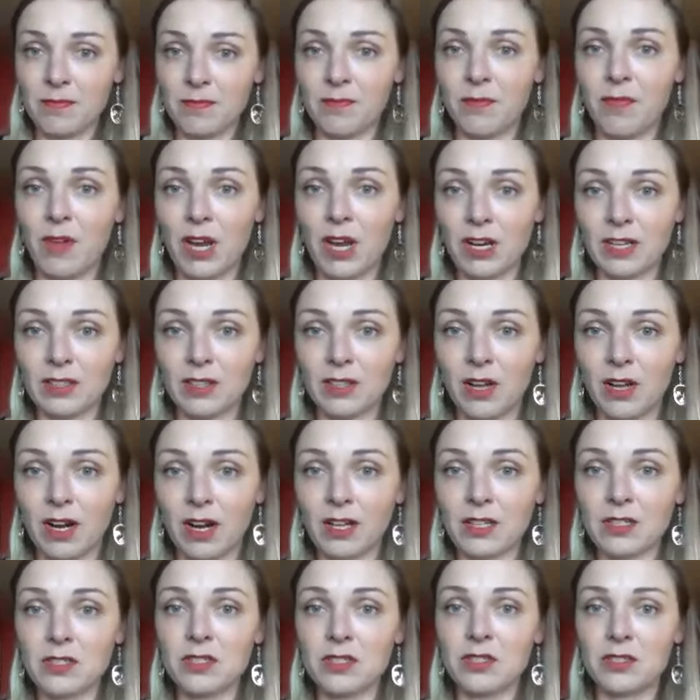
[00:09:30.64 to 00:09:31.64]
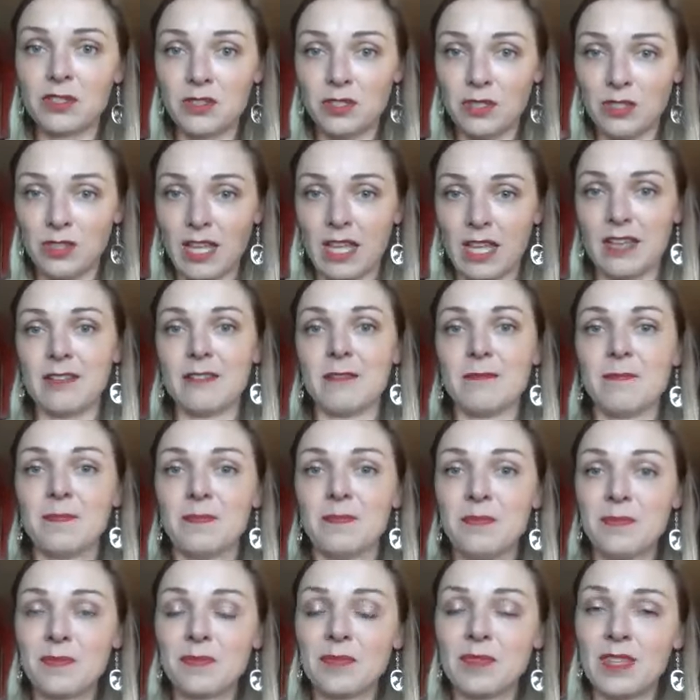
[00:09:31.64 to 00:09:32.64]
very large to then
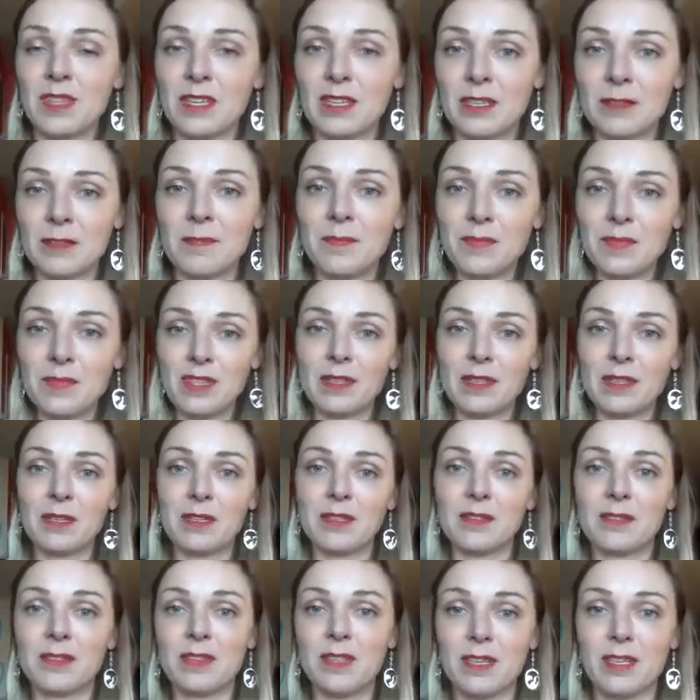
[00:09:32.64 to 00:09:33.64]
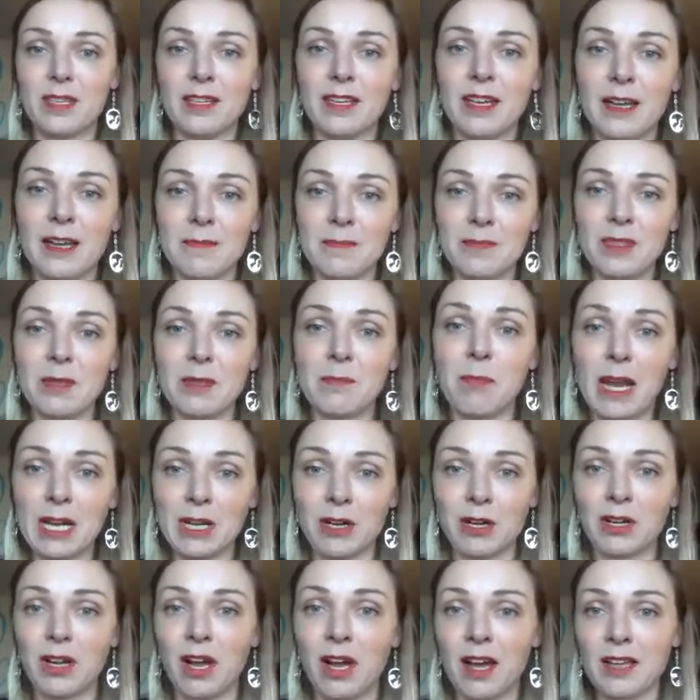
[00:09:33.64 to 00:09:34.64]
the
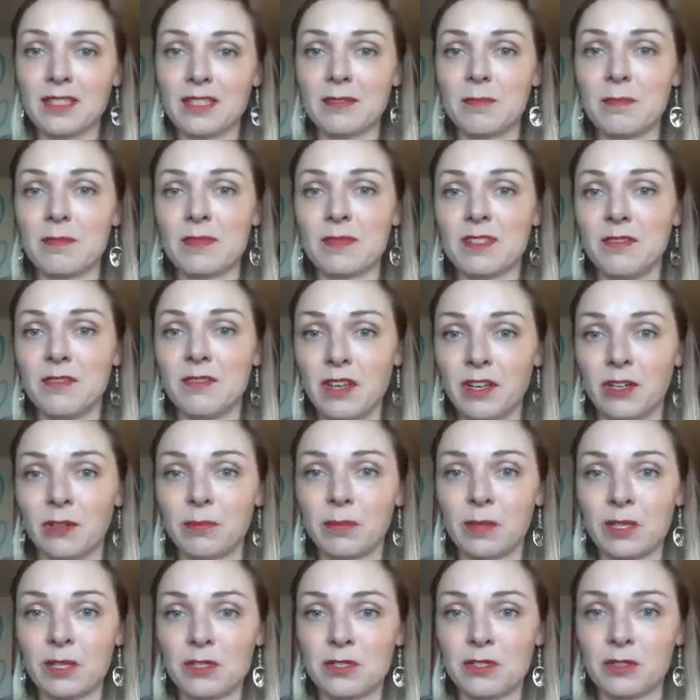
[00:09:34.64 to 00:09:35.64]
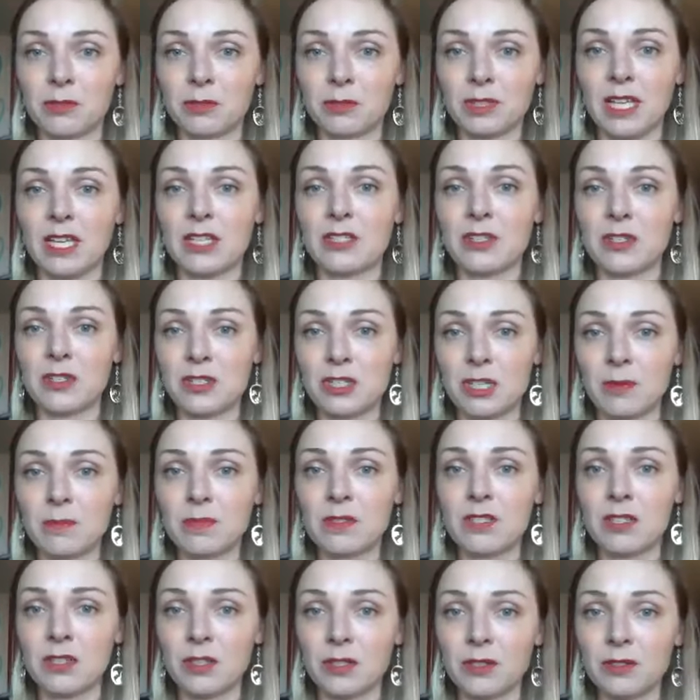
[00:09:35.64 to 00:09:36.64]
microcosms of interpersonal relationships
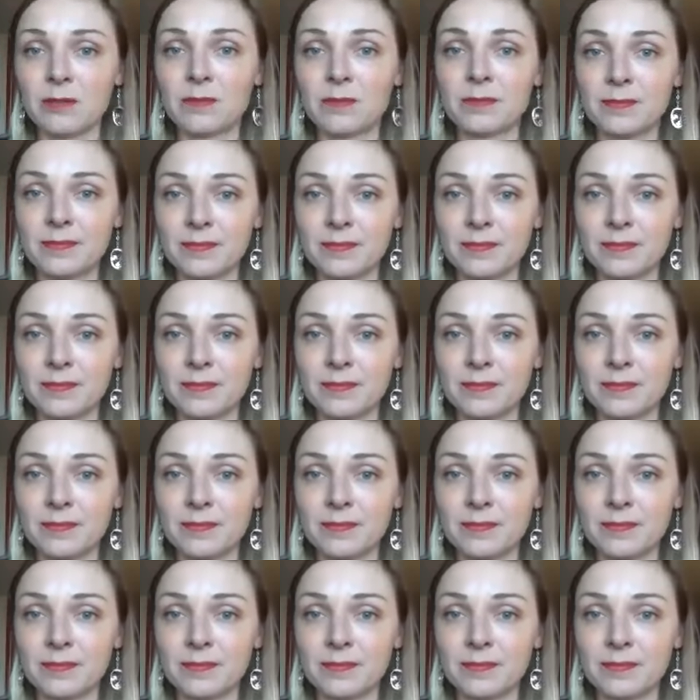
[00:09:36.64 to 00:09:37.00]
too.